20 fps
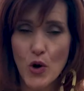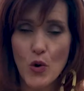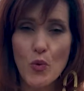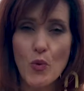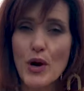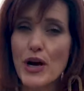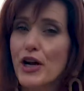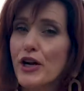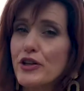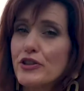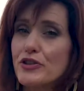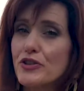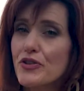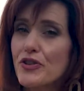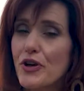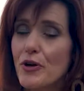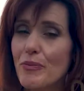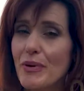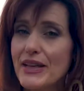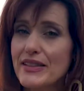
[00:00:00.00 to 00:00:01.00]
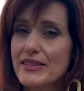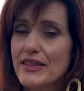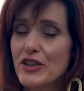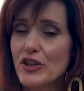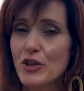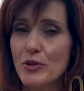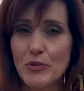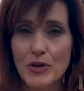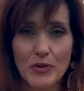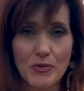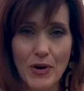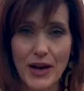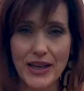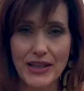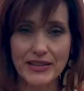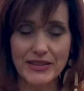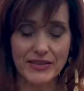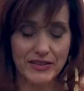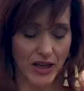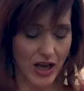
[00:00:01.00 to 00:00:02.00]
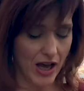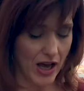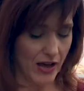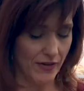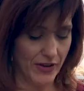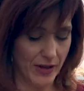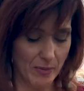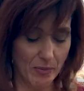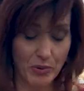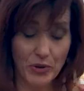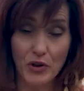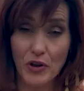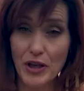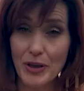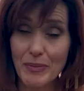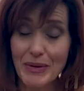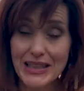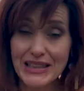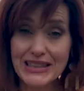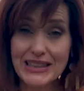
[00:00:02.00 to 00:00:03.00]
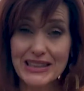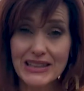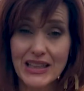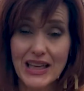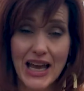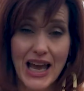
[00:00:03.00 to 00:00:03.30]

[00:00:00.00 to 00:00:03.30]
Where do their basic human rights of employment,